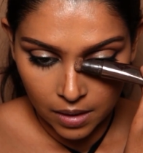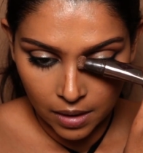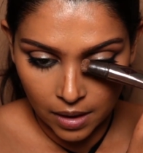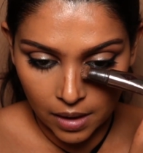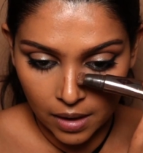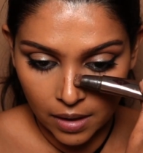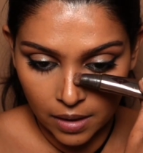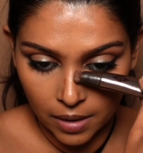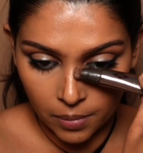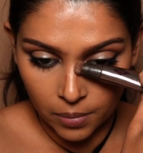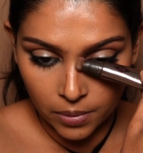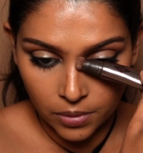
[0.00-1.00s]
and
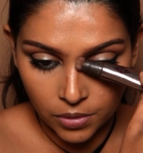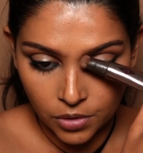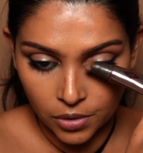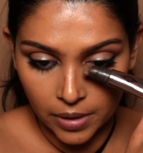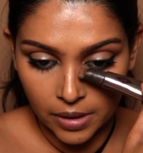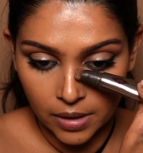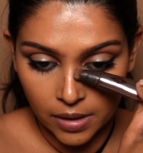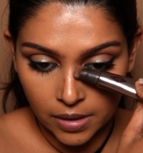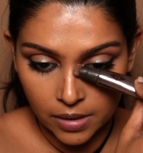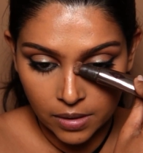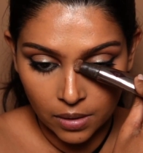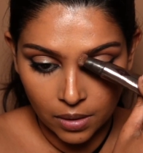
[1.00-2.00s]
I want to join
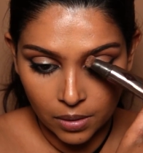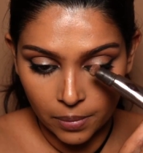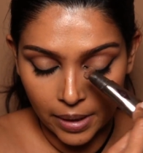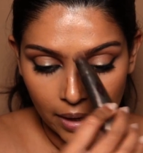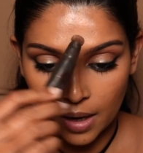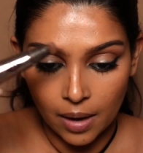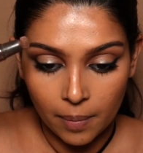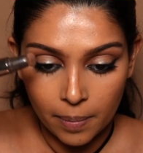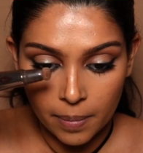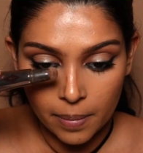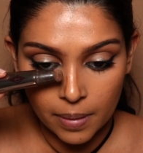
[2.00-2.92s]
this all the way up,